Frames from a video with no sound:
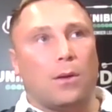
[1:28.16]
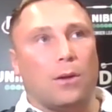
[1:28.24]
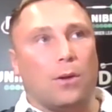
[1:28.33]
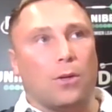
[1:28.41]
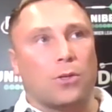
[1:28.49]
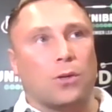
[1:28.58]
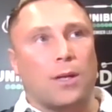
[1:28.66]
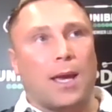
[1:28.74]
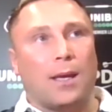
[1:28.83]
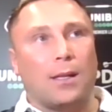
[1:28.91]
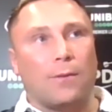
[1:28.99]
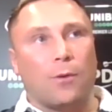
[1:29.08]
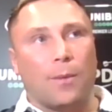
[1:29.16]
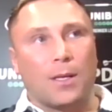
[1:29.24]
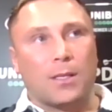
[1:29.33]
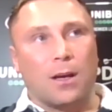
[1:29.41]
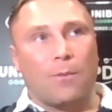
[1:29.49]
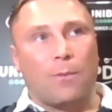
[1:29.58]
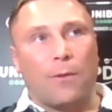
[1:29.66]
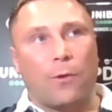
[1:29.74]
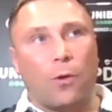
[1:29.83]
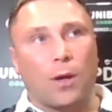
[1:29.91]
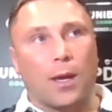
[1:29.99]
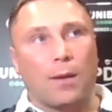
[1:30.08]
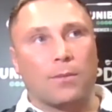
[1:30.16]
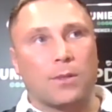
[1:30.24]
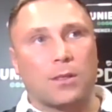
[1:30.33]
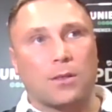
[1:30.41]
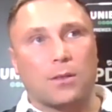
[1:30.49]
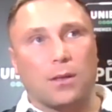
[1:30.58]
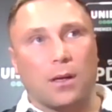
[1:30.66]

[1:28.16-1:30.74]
not so negative on myself before games.